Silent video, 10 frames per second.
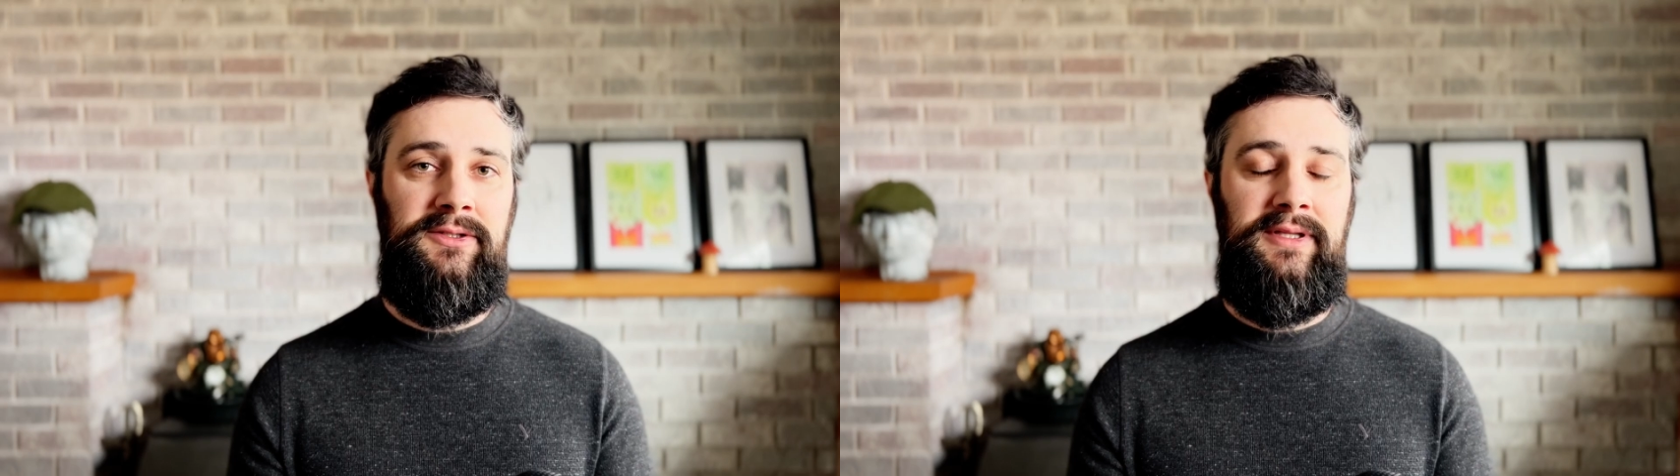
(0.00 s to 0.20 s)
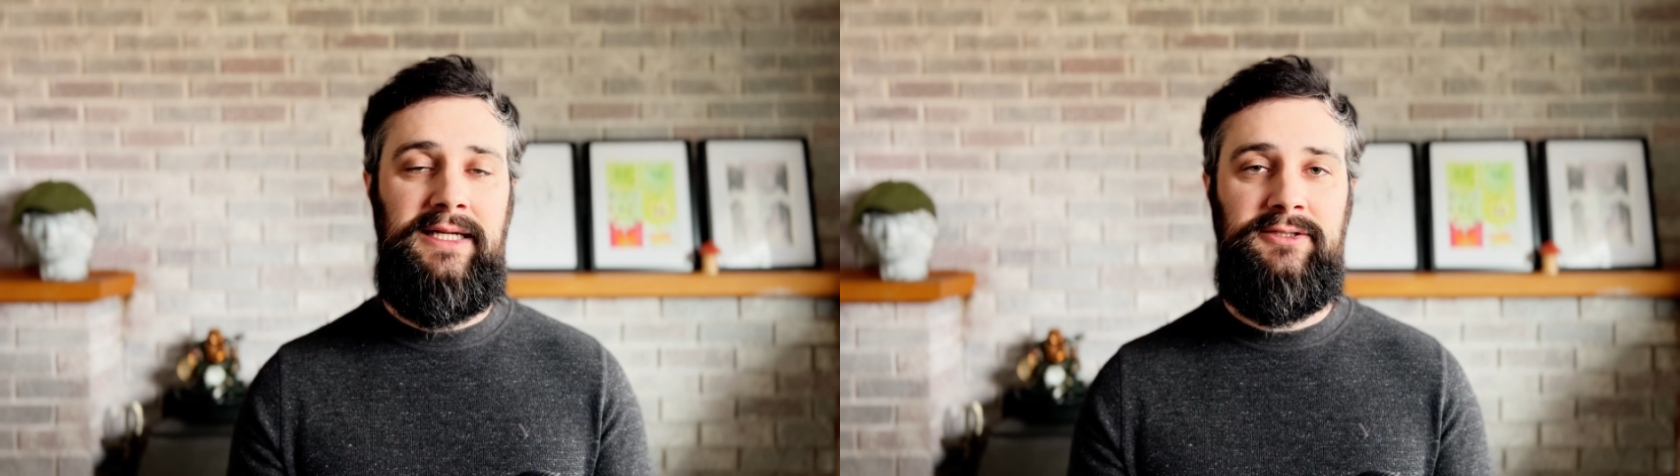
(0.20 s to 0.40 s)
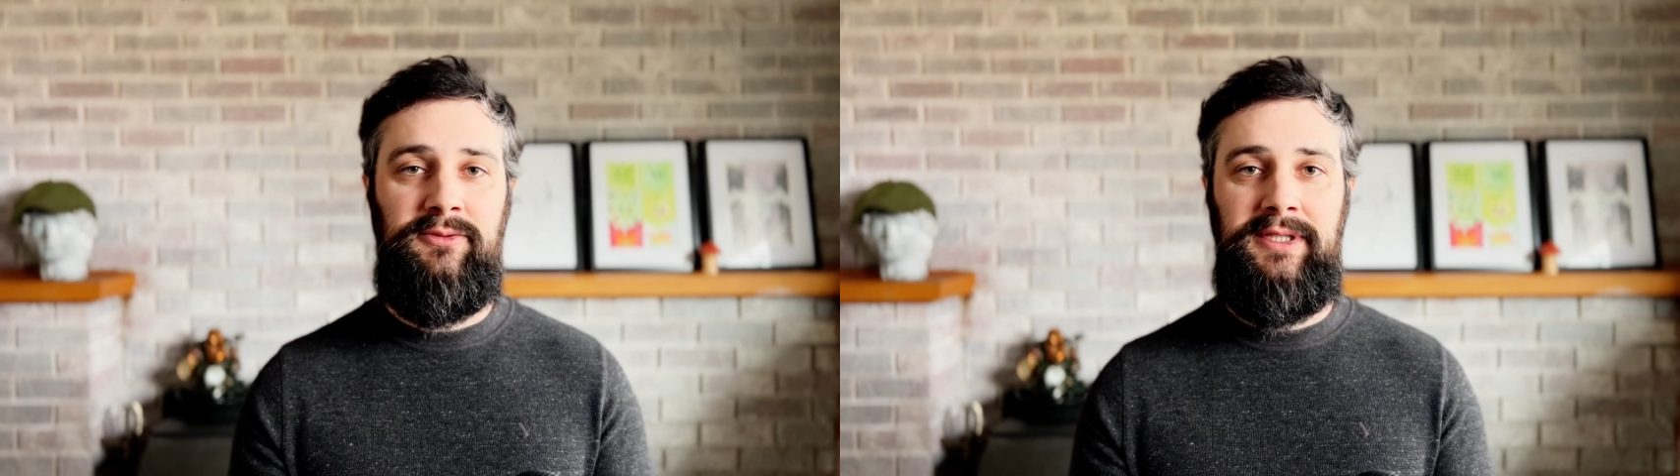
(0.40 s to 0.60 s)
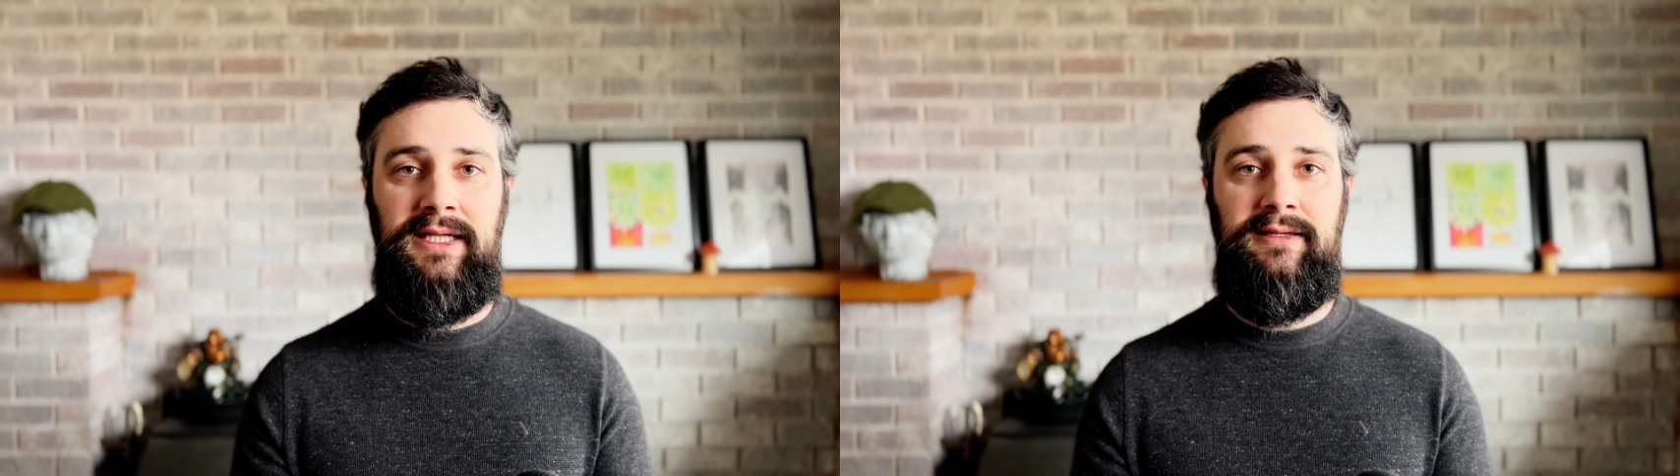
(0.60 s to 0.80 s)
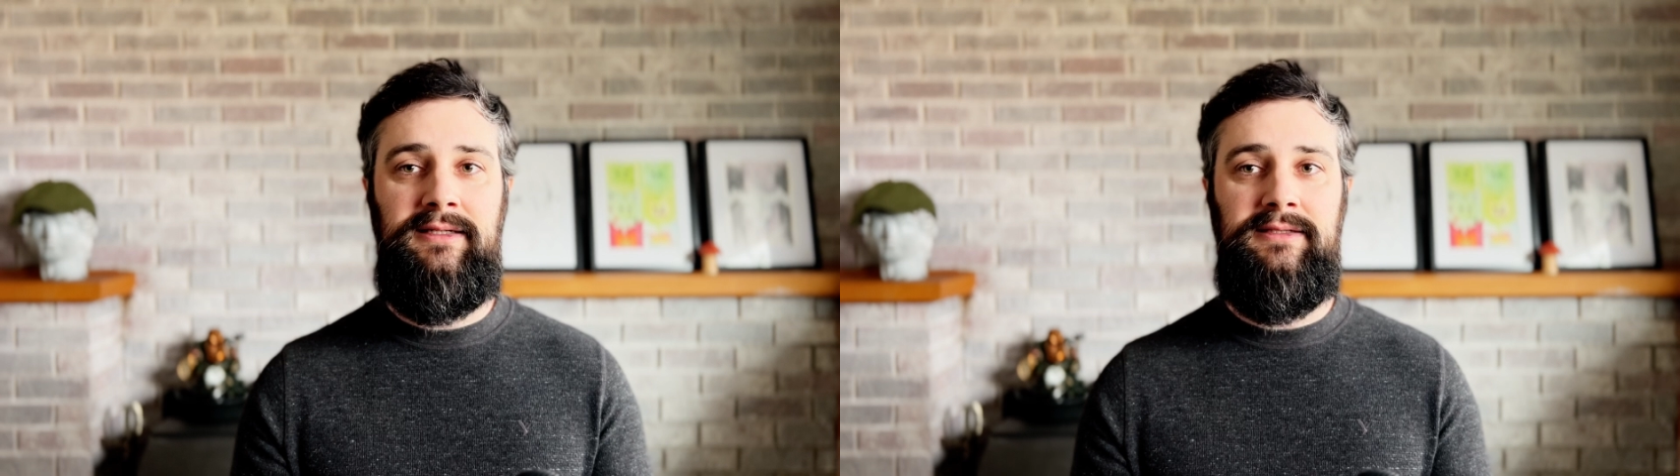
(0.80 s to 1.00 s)
that told me
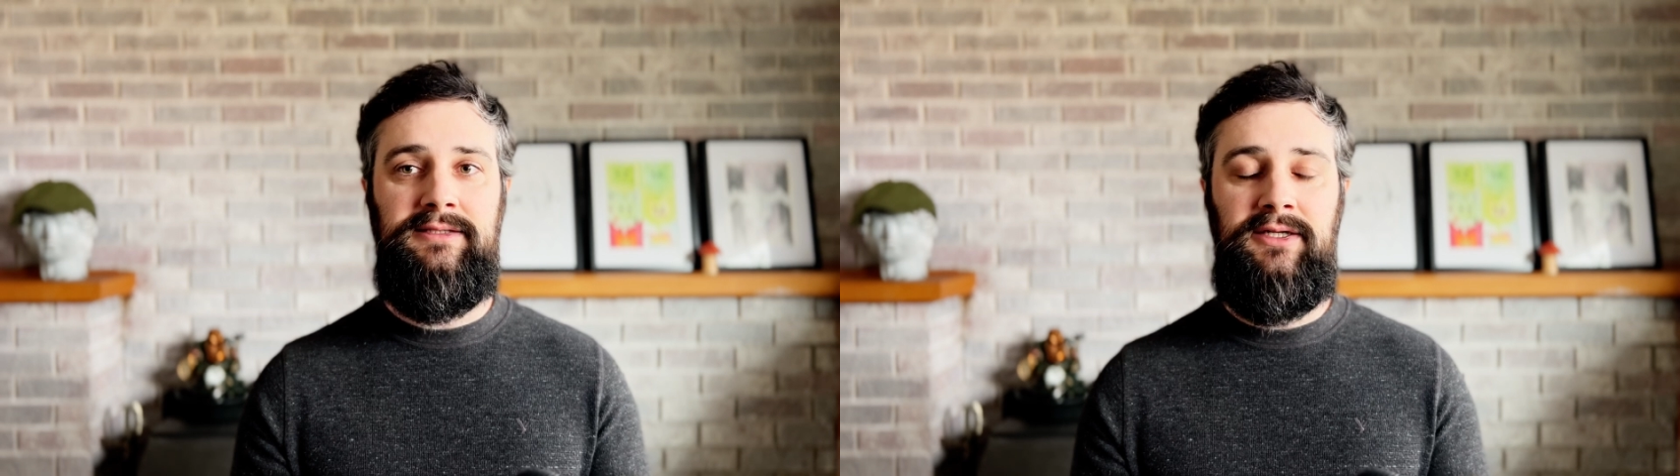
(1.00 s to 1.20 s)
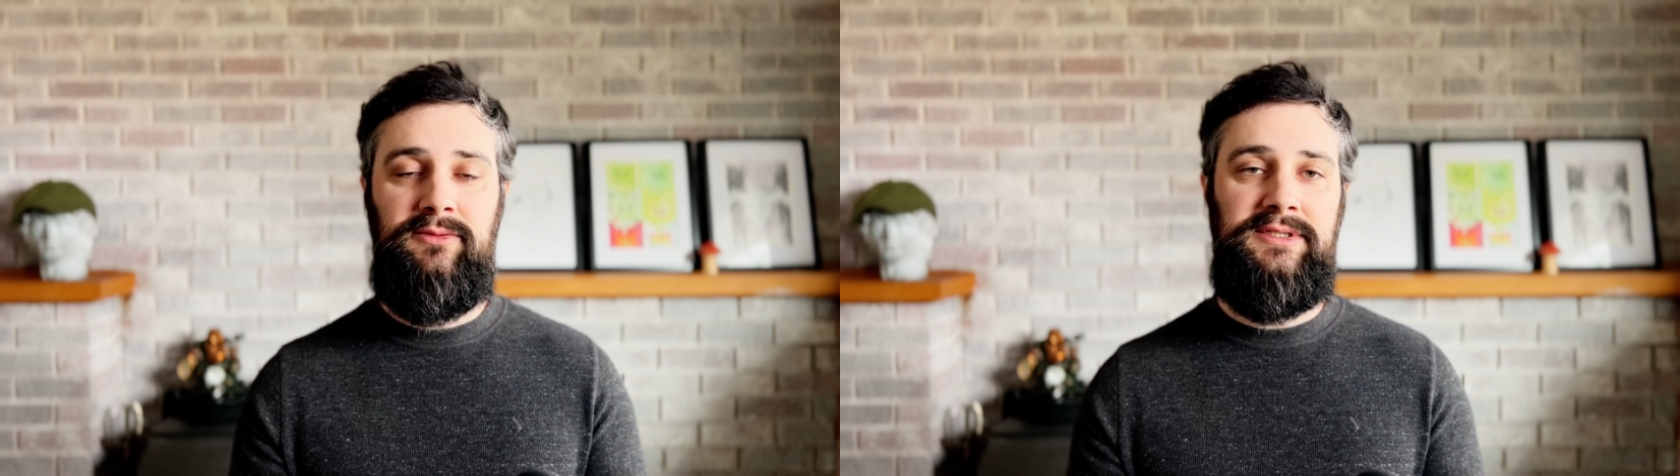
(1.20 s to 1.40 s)
that the sun was